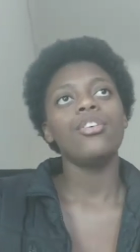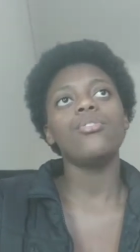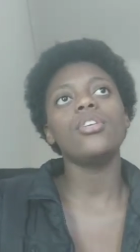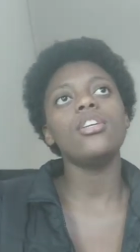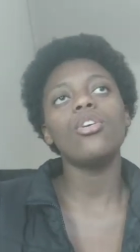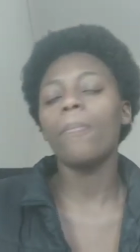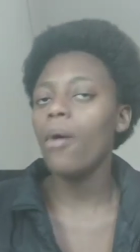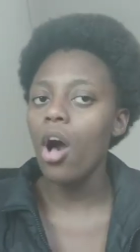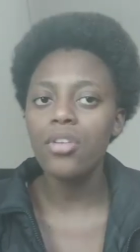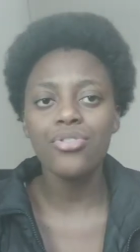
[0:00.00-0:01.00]
You need your
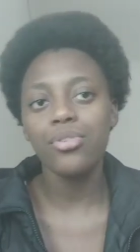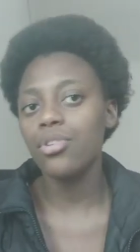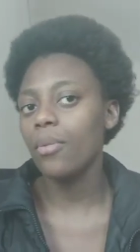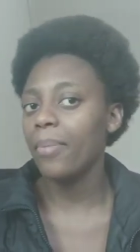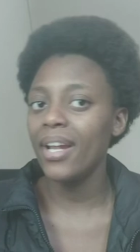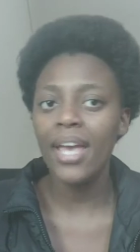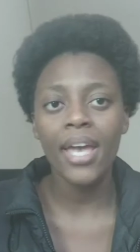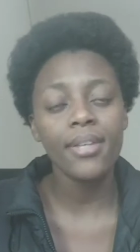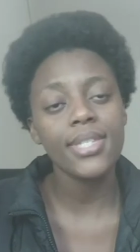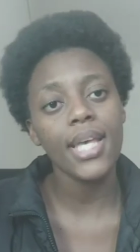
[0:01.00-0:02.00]
pots, you need your
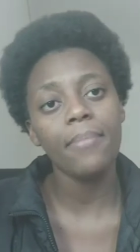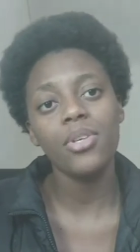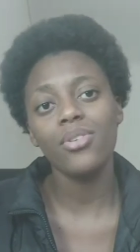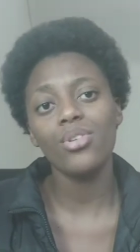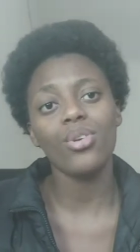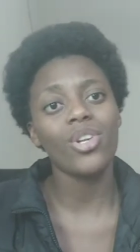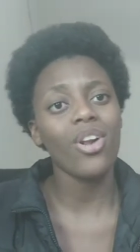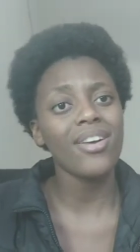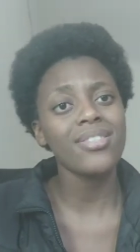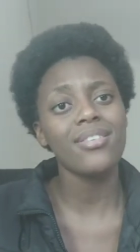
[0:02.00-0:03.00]
plates, you need your
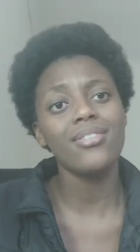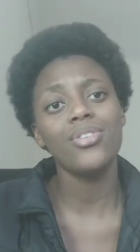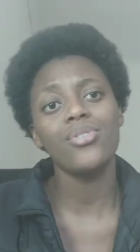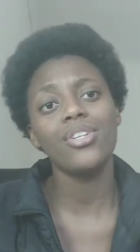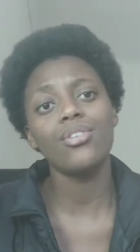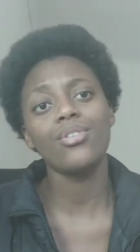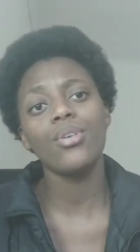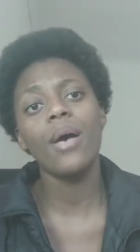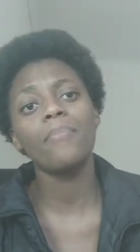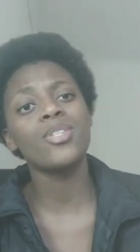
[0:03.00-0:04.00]
glasses, you need your
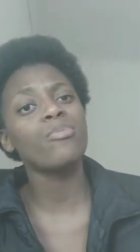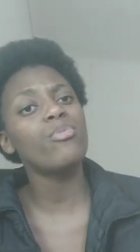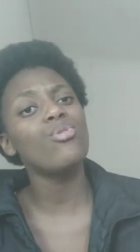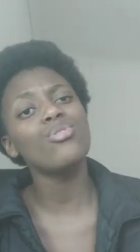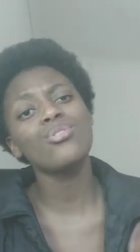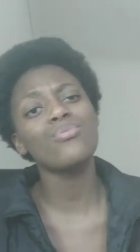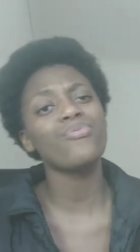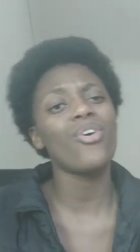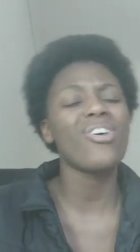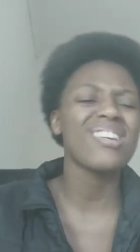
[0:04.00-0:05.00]
spoons,
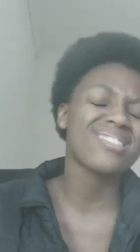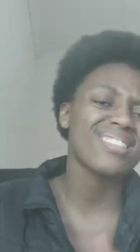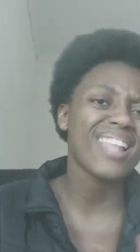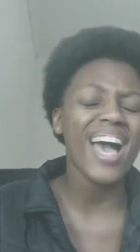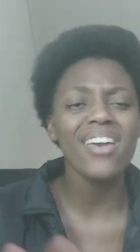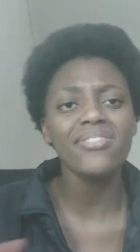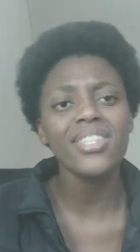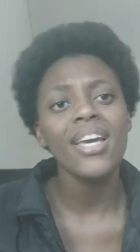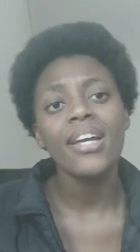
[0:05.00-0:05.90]
forks, knives,